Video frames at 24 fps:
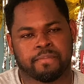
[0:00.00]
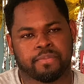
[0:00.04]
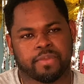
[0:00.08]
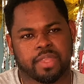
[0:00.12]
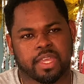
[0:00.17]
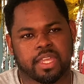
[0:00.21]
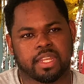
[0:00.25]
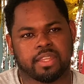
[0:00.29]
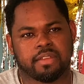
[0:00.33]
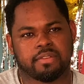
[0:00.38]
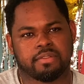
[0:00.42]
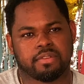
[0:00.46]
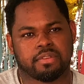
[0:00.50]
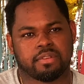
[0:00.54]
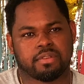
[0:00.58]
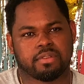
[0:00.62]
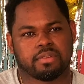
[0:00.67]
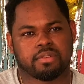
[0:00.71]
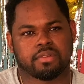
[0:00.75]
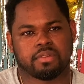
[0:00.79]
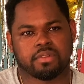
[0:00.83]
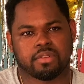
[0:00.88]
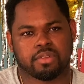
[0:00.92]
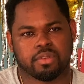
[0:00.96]
And
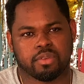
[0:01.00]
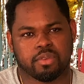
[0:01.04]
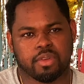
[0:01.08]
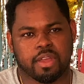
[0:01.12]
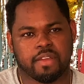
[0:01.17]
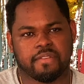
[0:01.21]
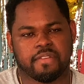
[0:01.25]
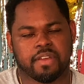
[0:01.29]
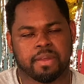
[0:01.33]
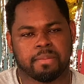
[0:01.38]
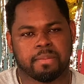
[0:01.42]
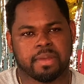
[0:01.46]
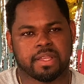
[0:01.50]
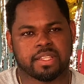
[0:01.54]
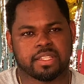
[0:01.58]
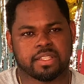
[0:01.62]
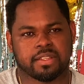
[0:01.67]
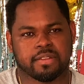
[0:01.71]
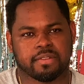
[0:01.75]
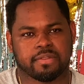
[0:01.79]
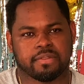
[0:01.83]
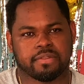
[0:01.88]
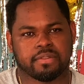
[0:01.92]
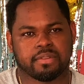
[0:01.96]
even, you know, I find
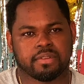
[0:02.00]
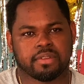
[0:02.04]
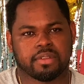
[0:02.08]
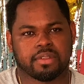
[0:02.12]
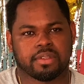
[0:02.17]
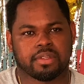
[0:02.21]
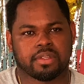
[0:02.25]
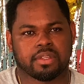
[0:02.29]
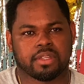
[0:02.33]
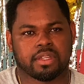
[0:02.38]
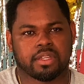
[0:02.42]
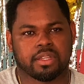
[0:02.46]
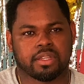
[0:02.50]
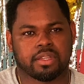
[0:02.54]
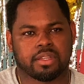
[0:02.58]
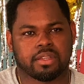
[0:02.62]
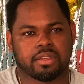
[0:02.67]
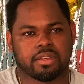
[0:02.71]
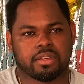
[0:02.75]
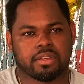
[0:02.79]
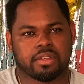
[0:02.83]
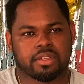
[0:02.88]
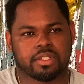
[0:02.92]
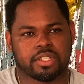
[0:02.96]
myself
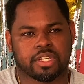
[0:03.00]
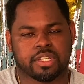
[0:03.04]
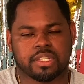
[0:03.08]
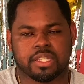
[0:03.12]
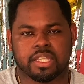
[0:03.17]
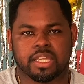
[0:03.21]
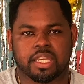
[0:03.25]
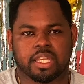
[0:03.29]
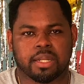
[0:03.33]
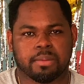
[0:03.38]
just thinking